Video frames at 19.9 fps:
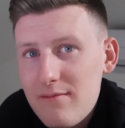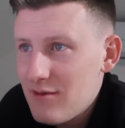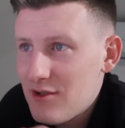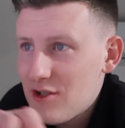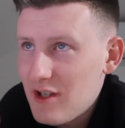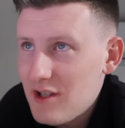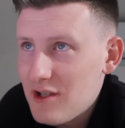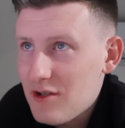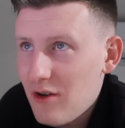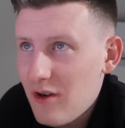
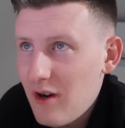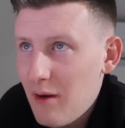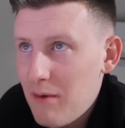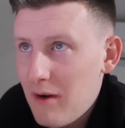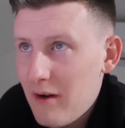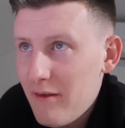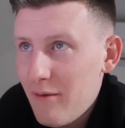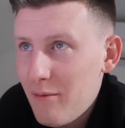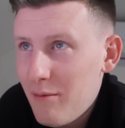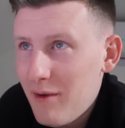She's gone
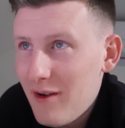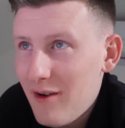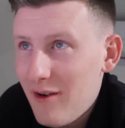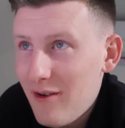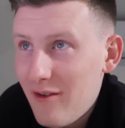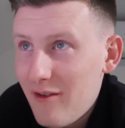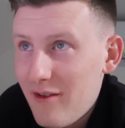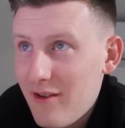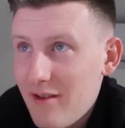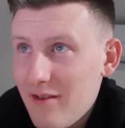above and
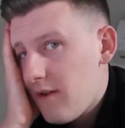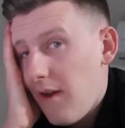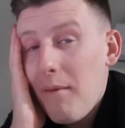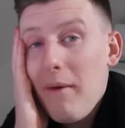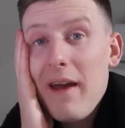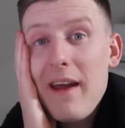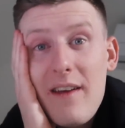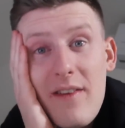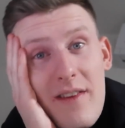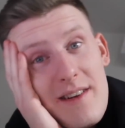beyond to
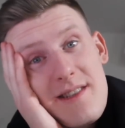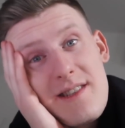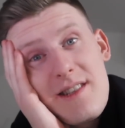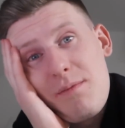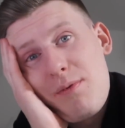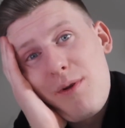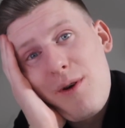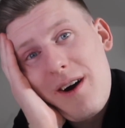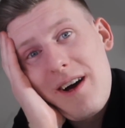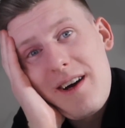make this
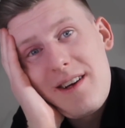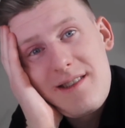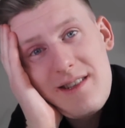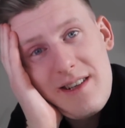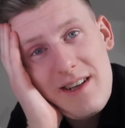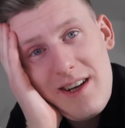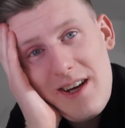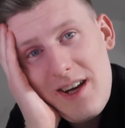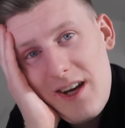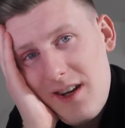surprise
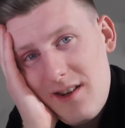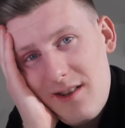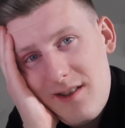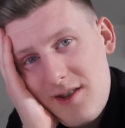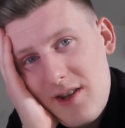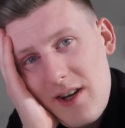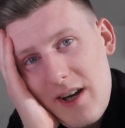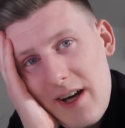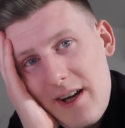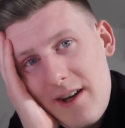
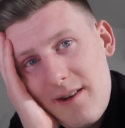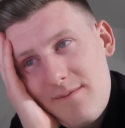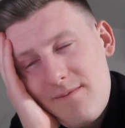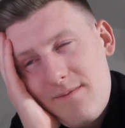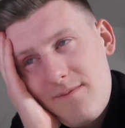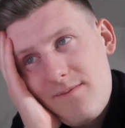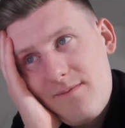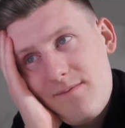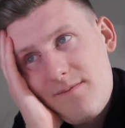insane.